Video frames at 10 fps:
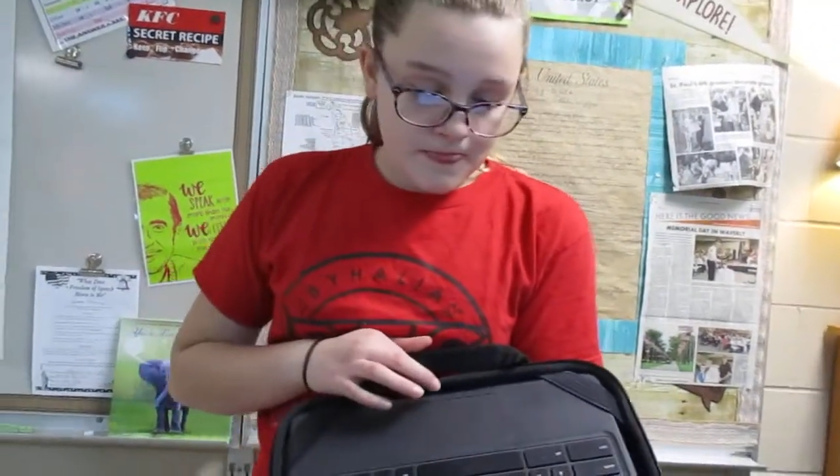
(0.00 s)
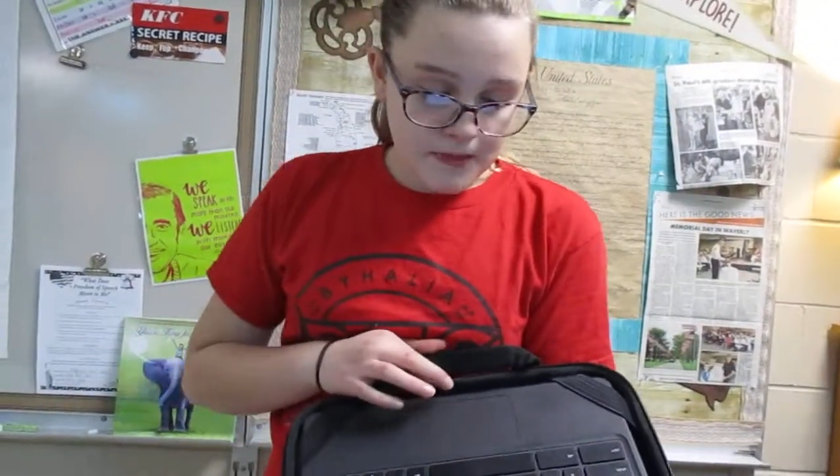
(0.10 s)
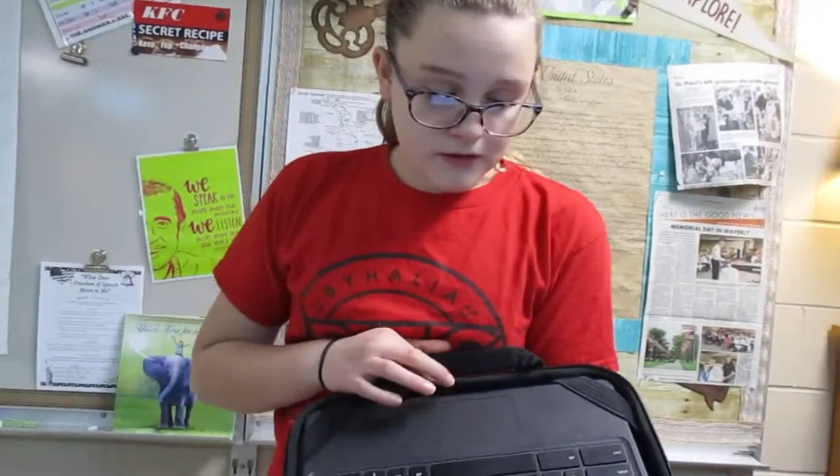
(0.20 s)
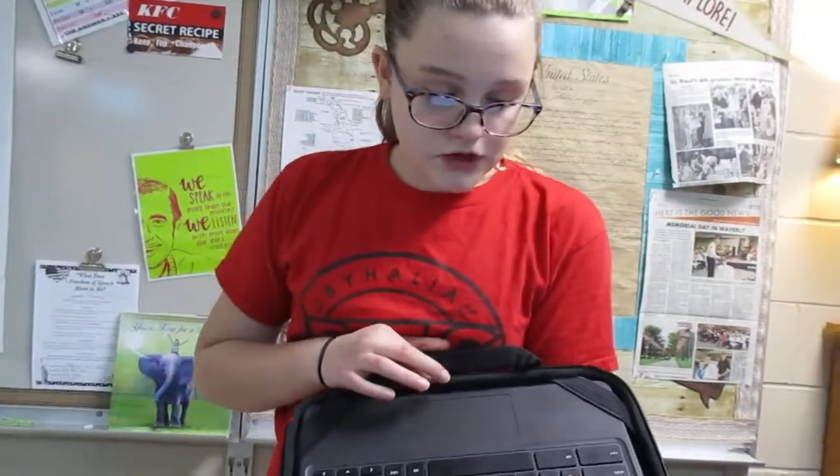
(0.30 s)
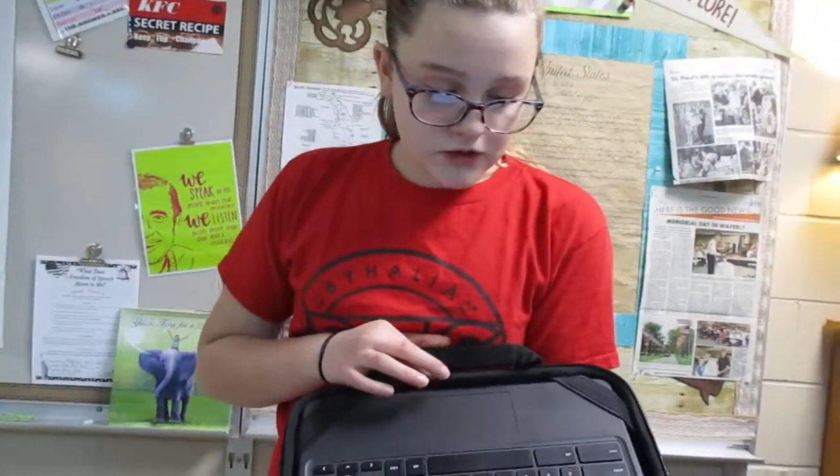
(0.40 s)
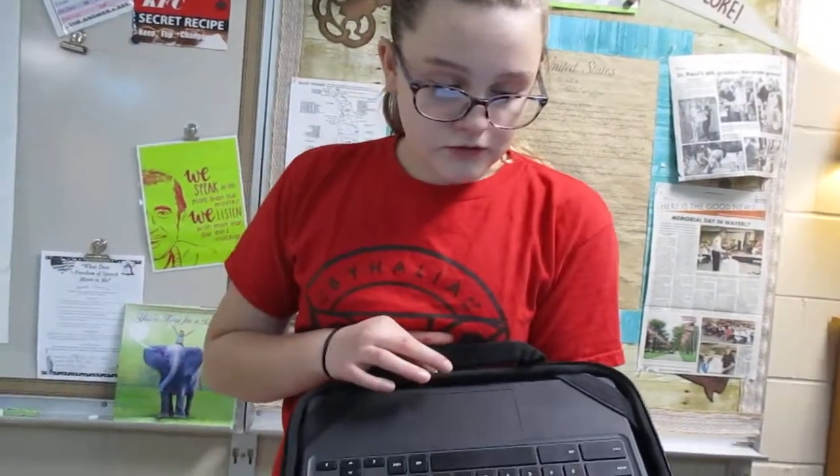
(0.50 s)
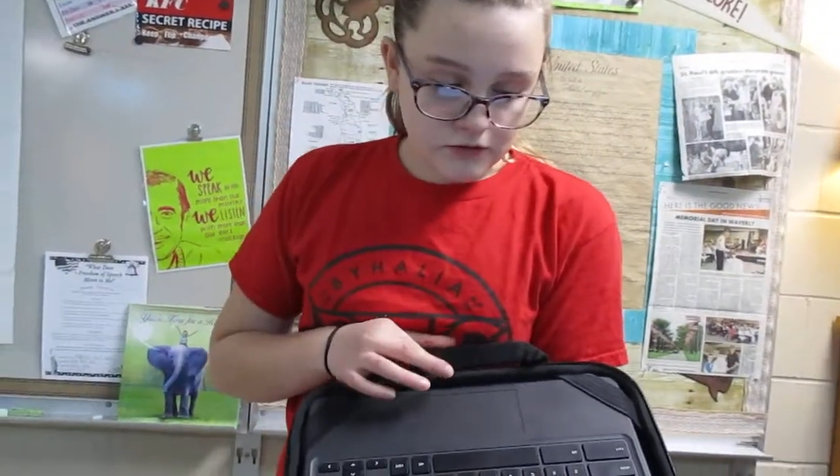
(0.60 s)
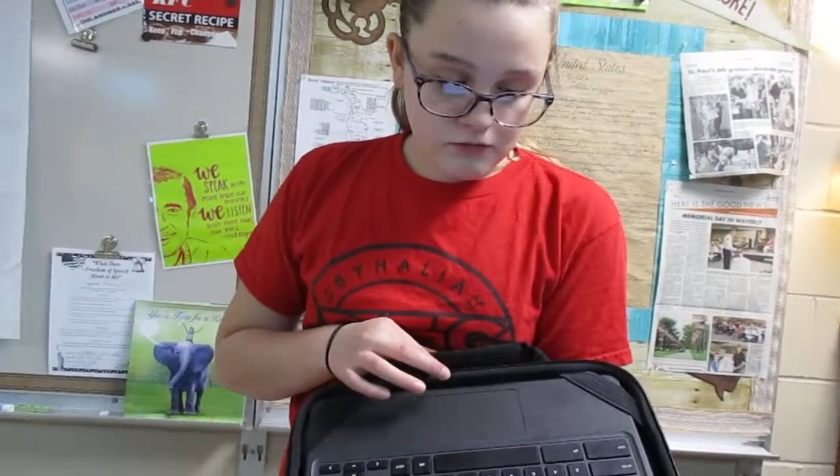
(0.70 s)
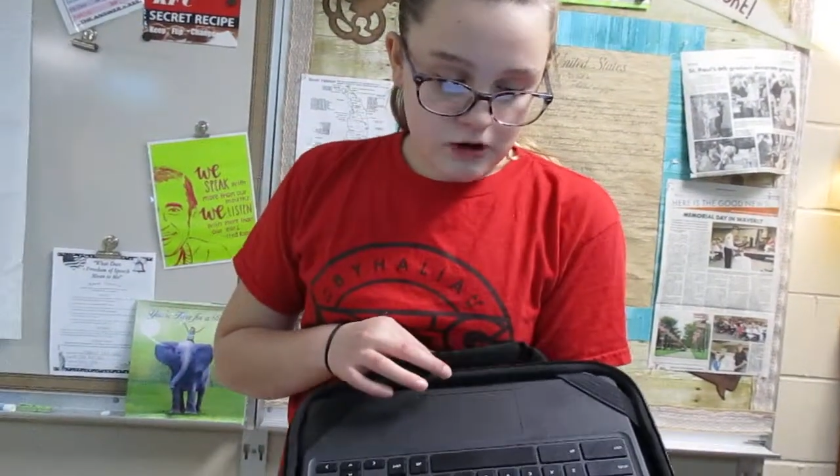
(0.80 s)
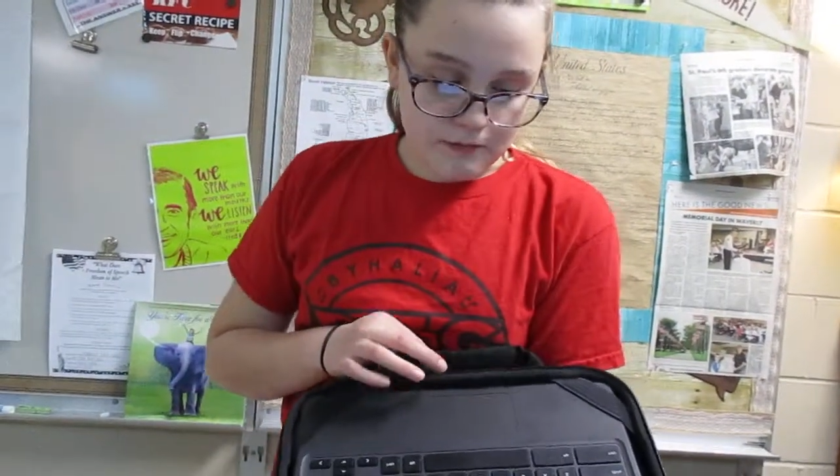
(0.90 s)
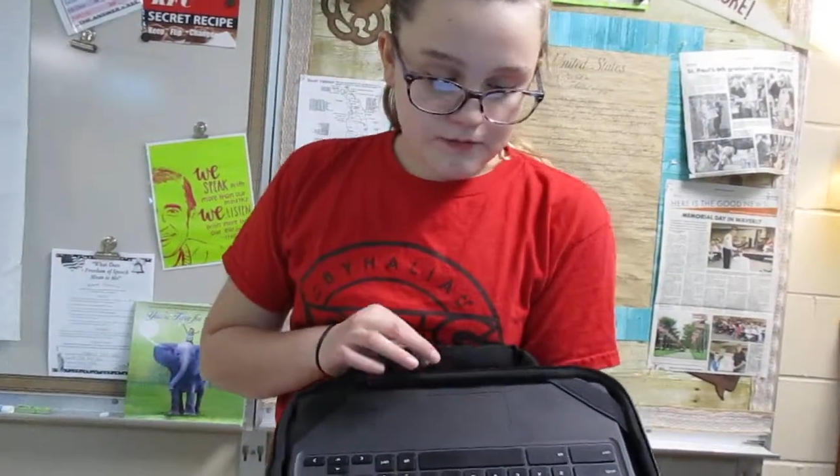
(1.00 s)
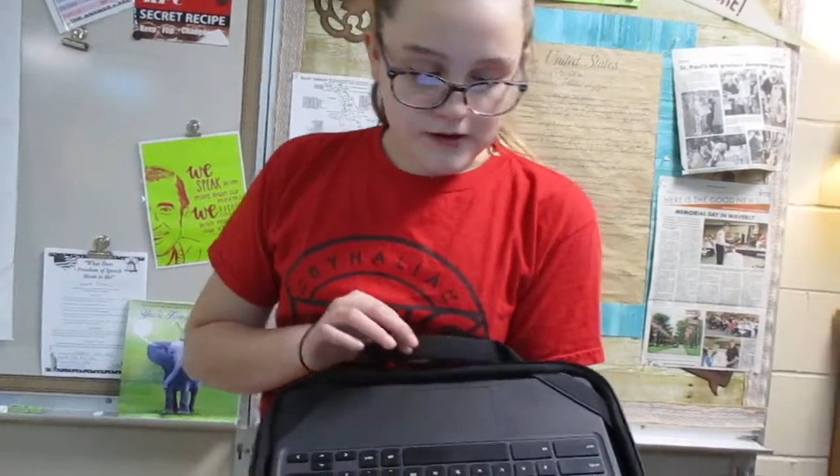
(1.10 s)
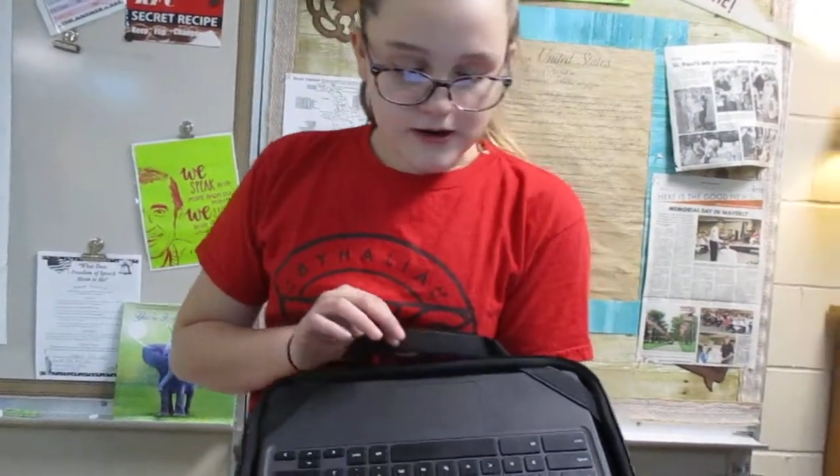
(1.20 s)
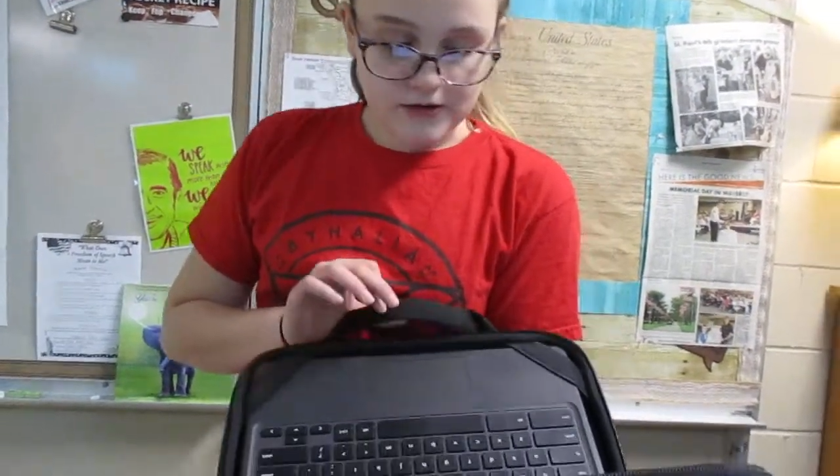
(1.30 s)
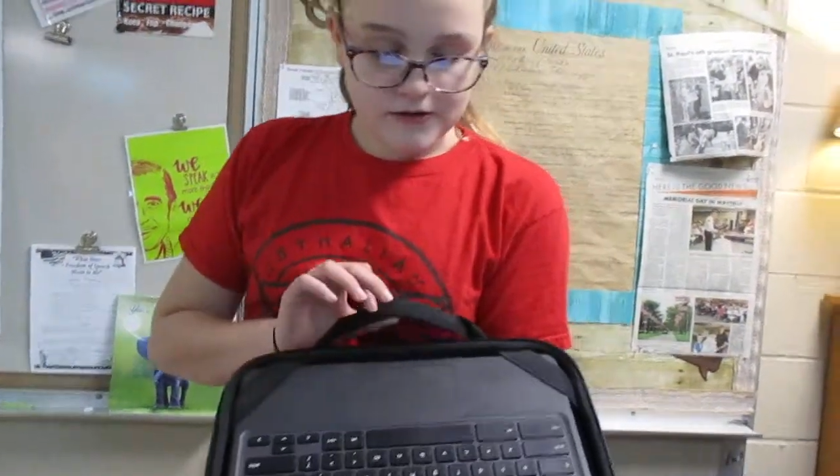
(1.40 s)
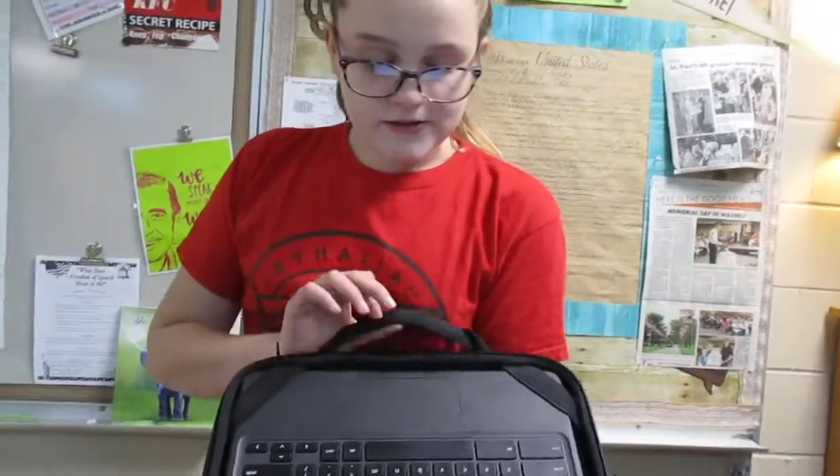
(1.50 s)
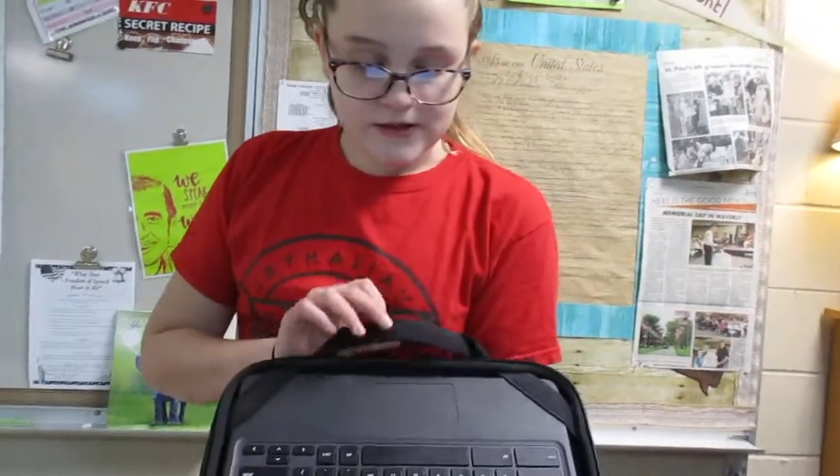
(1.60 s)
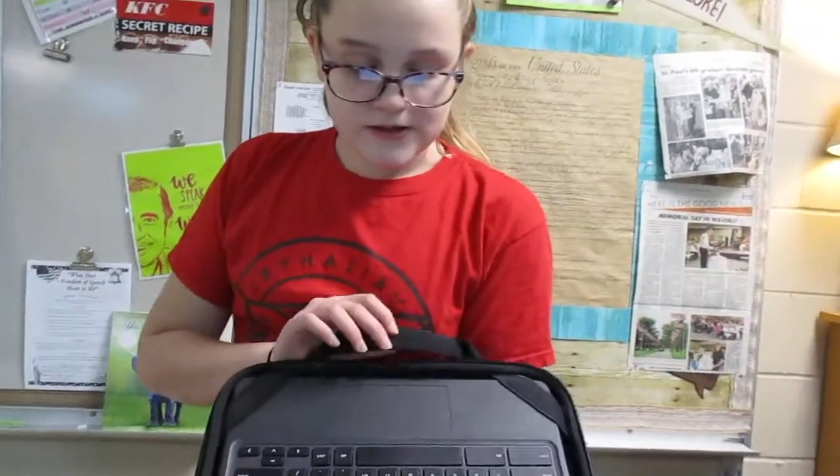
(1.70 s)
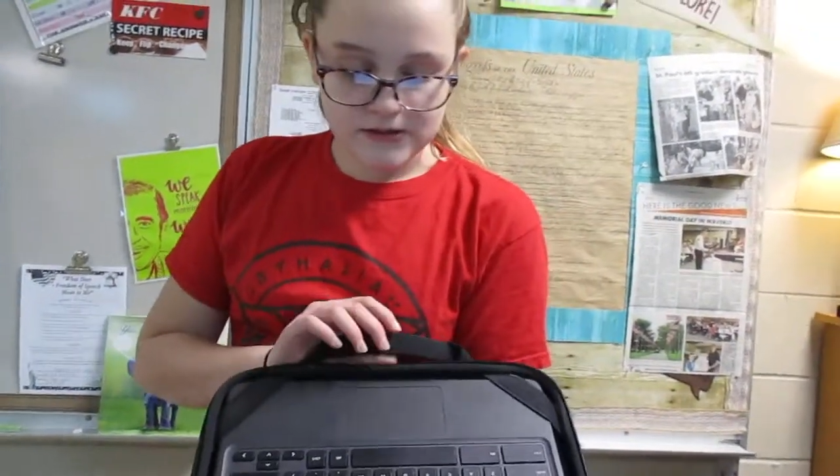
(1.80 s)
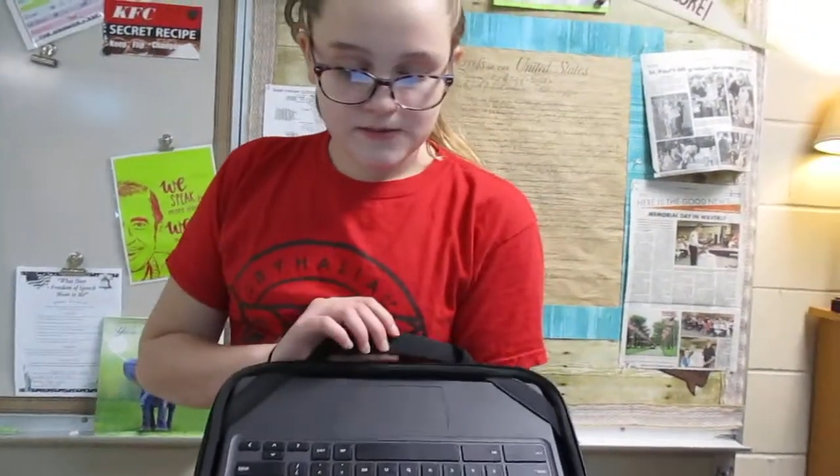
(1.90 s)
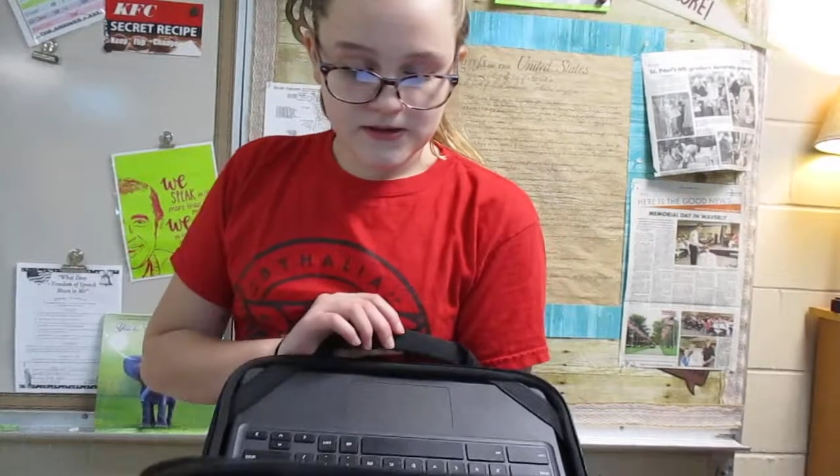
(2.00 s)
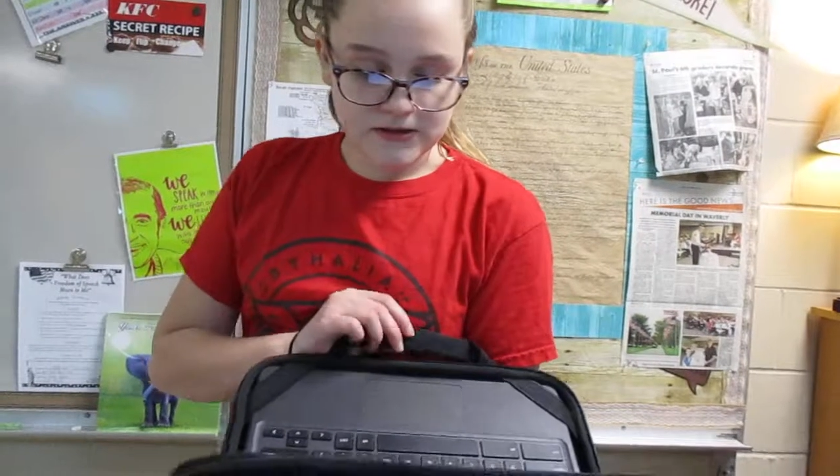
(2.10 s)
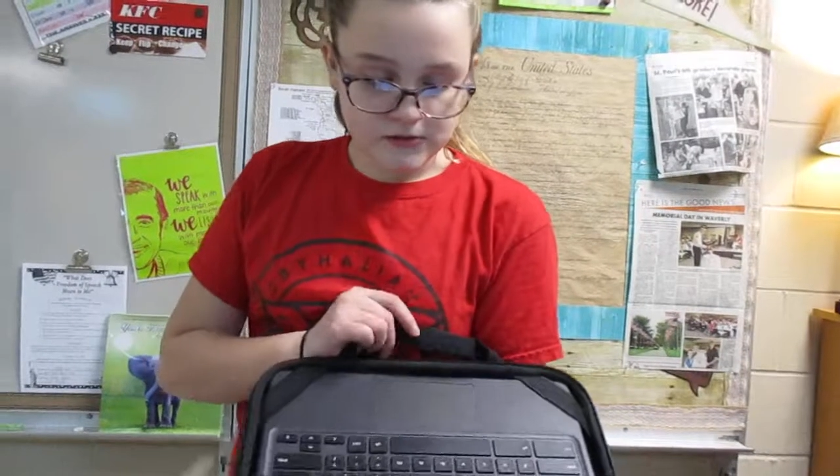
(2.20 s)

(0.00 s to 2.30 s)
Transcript: General Robert Anderson is best